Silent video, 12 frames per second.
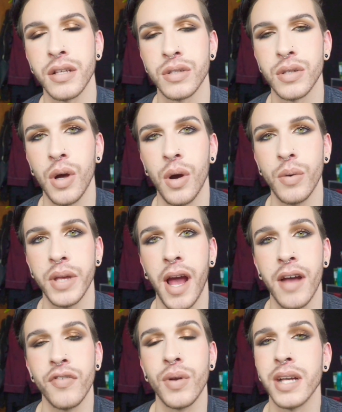So yeah,
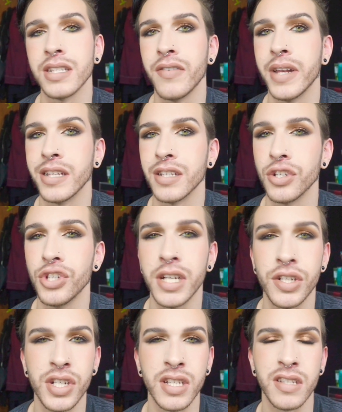if you guys have any
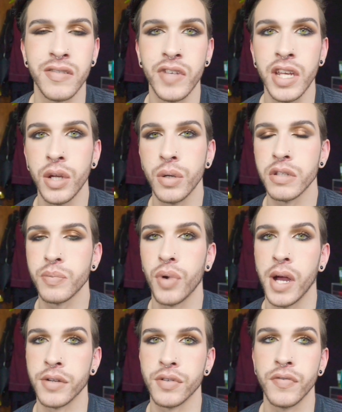suggestions of videos,
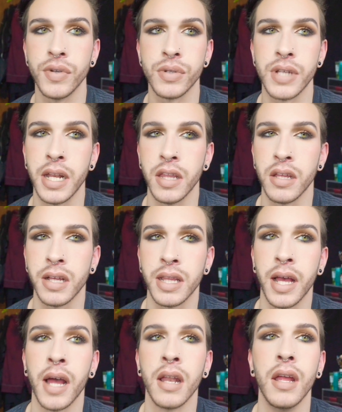product reviews, anything like
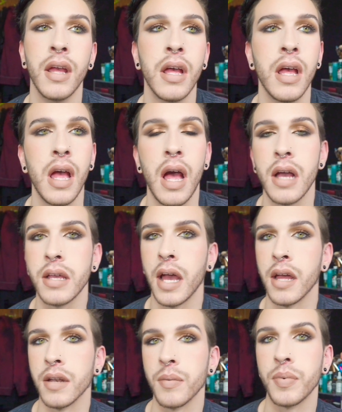that,
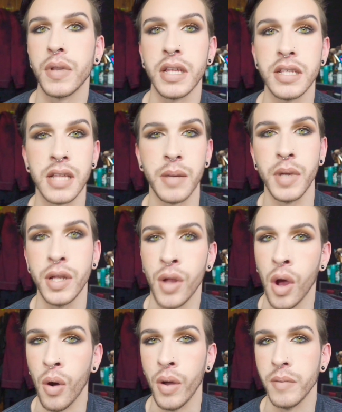again, please let me
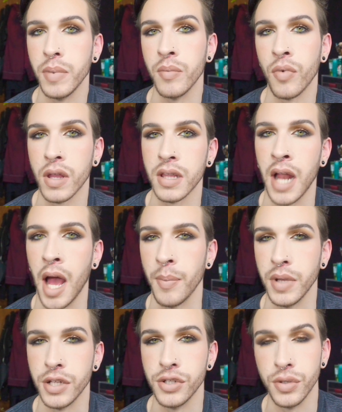know. I'd be more than
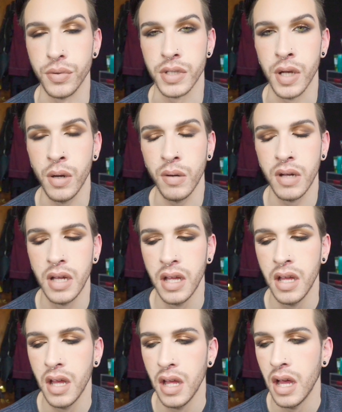happy to do so.
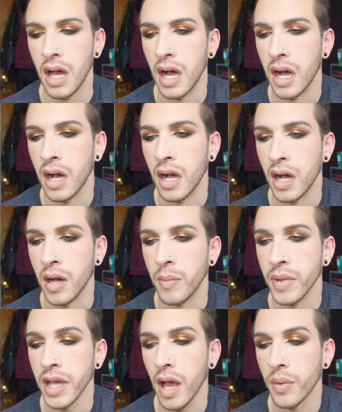
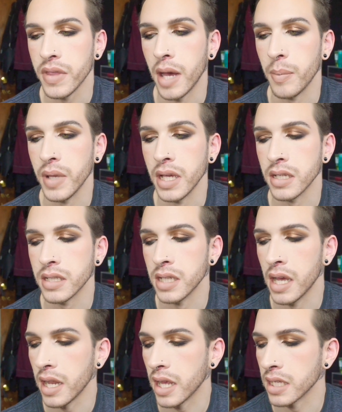But yeah, with that being
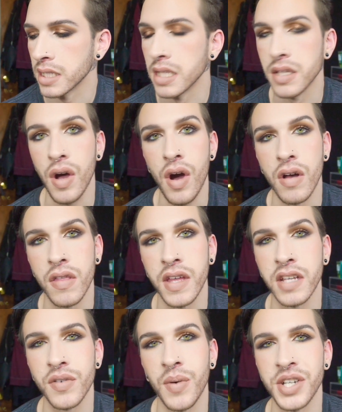said, I guess that's all.
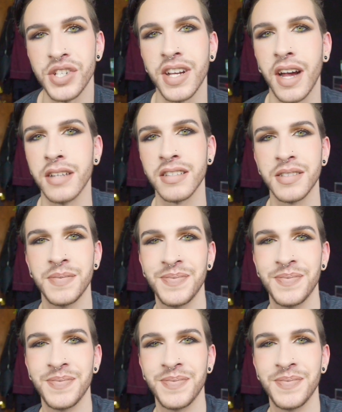Thanks for watching, guys.